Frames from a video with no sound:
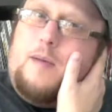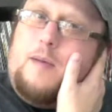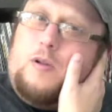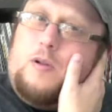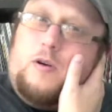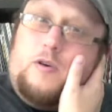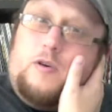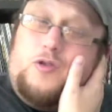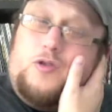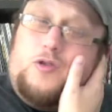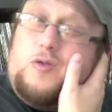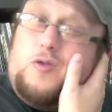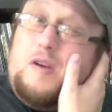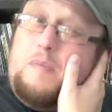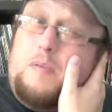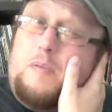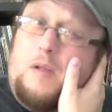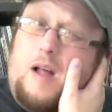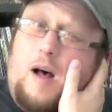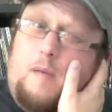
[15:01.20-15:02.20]
or
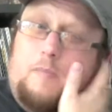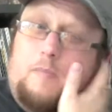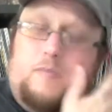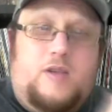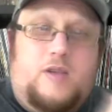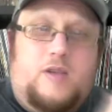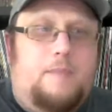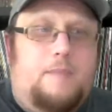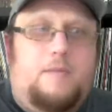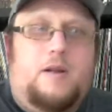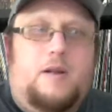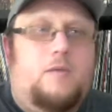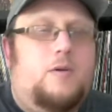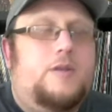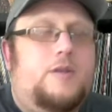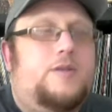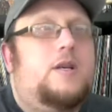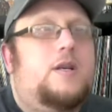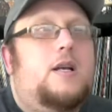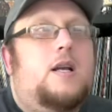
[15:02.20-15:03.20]
triple album set, but it
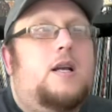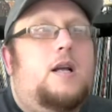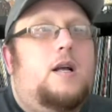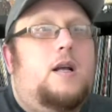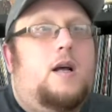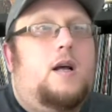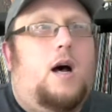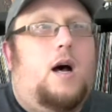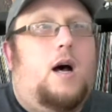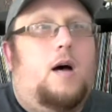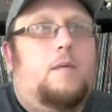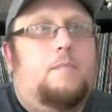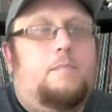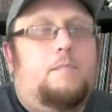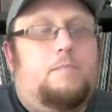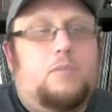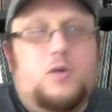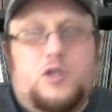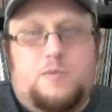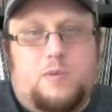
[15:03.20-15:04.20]
was
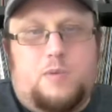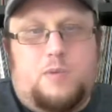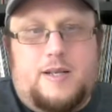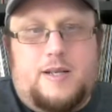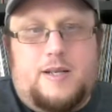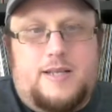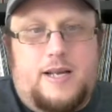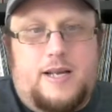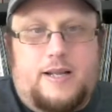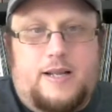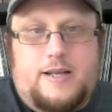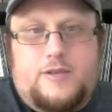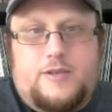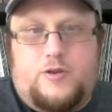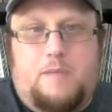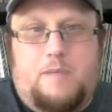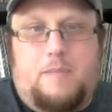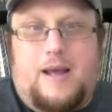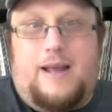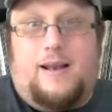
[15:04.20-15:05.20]
Bruce Springsteen and the E
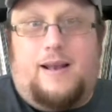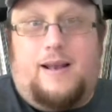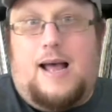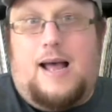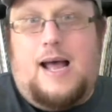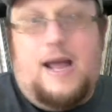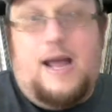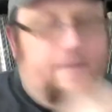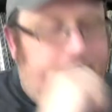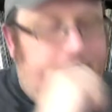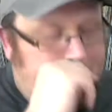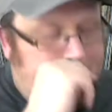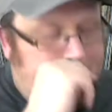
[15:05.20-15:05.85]
Street Band Live.